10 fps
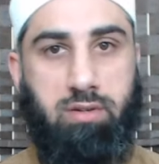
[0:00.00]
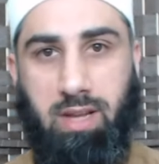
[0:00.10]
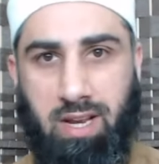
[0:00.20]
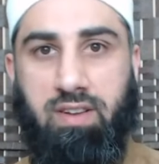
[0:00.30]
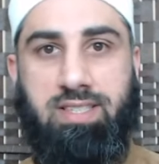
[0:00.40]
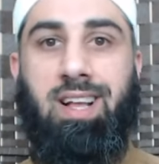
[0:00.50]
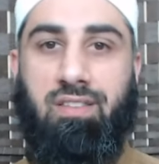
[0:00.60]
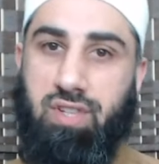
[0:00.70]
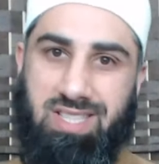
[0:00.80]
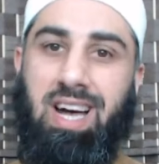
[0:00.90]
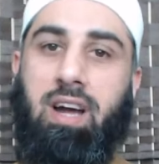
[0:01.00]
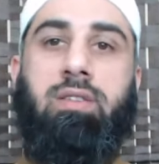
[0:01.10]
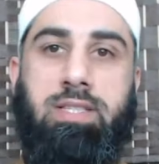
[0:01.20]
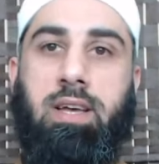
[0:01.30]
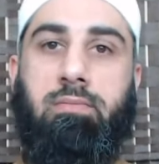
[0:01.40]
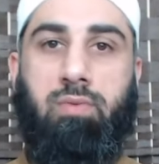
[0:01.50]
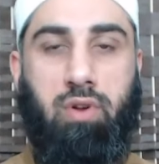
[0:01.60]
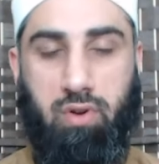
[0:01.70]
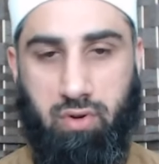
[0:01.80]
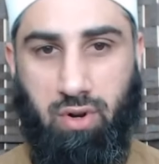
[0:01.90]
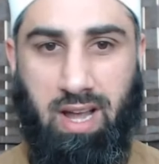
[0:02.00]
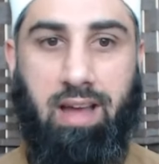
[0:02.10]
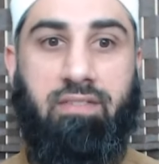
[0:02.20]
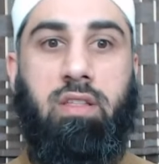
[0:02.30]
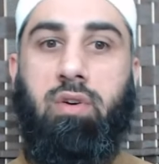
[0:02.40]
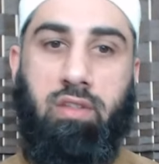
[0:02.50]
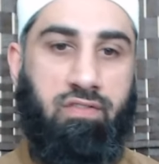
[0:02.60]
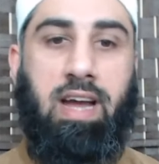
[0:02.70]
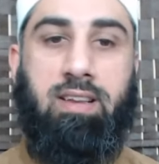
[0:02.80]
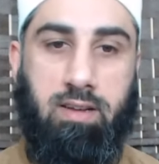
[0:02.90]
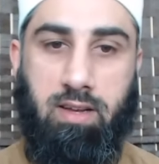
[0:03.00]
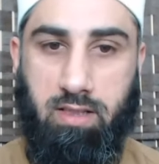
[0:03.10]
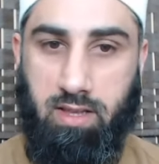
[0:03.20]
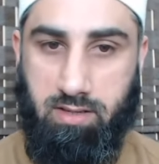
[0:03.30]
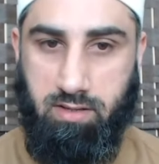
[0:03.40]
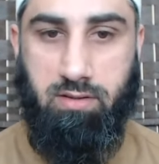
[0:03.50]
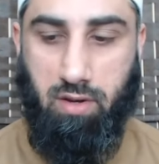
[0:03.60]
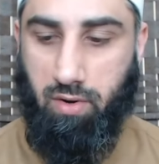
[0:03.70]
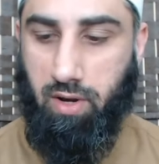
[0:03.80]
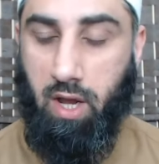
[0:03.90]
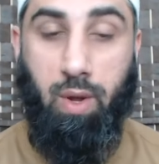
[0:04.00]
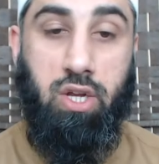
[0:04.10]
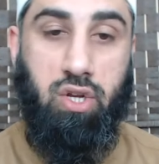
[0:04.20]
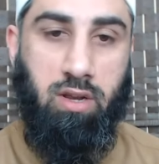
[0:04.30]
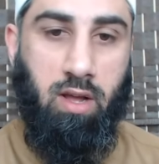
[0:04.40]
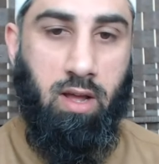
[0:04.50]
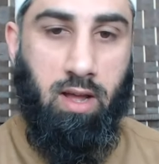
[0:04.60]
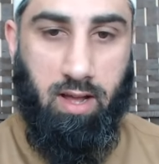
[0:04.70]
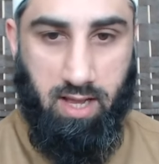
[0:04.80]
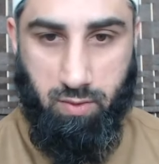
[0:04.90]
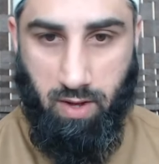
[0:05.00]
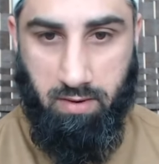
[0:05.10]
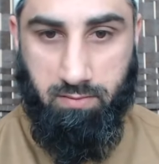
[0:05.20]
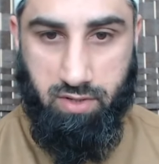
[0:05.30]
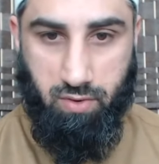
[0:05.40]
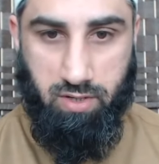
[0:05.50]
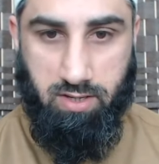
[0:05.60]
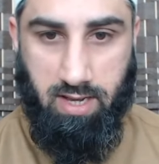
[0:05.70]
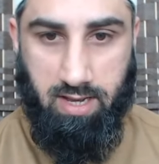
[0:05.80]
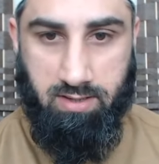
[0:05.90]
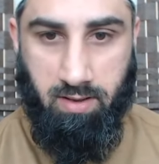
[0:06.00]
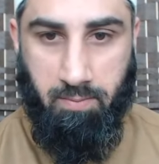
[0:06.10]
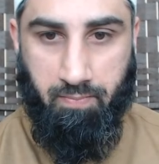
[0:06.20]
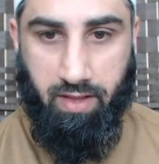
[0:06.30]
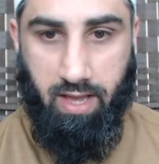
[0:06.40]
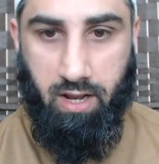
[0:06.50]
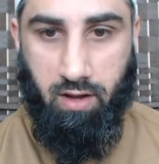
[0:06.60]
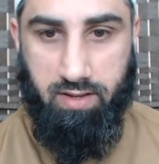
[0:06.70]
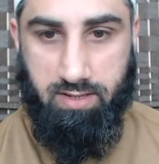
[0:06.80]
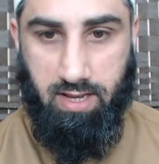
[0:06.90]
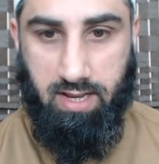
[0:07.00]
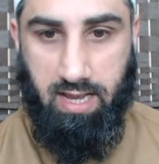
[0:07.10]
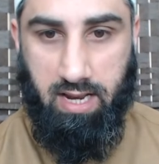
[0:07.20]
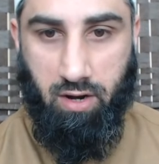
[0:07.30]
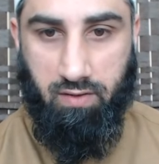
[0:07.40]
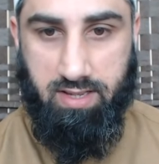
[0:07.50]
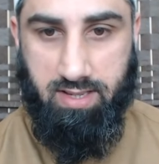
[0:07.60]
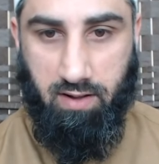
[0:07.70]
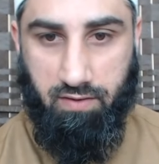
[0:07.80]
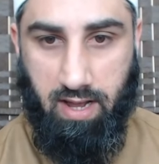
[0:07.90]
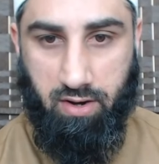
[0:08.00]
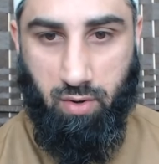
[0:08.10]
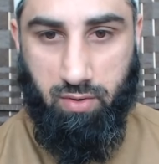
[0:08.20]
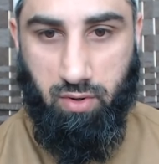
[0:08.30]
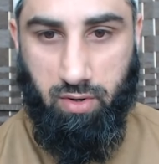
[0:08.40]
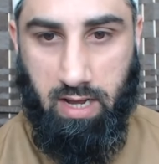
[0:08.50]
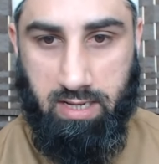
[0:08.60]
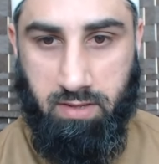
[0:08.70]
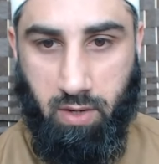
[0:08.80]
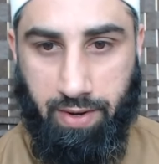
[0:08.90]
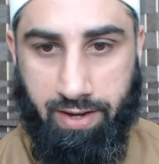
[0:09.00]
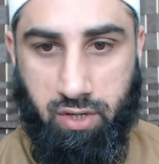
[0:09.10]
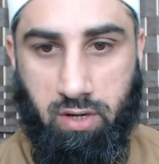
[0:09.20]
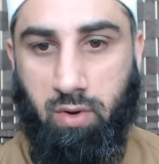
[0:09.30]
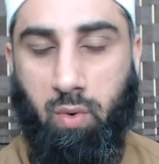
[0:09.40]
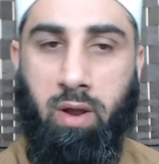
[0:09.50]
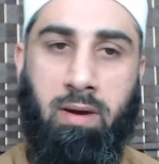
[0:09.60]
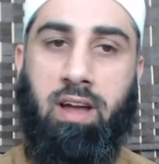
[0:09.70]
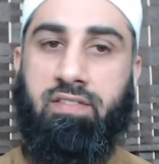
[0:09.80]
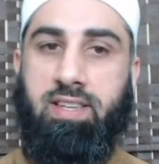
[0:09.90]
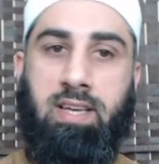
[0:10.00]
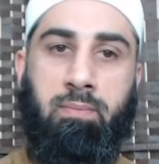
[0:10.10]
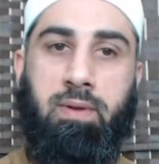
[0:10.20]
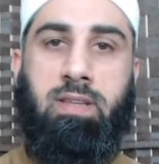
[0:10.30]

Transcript: In of itself, just that concept. We're not going to talk, look at every other factor in this, you know, equation, and that's why Imam Sunusi says, in of its in, in and of itself. Like, don't don't ask me the question. Or what about if this happens?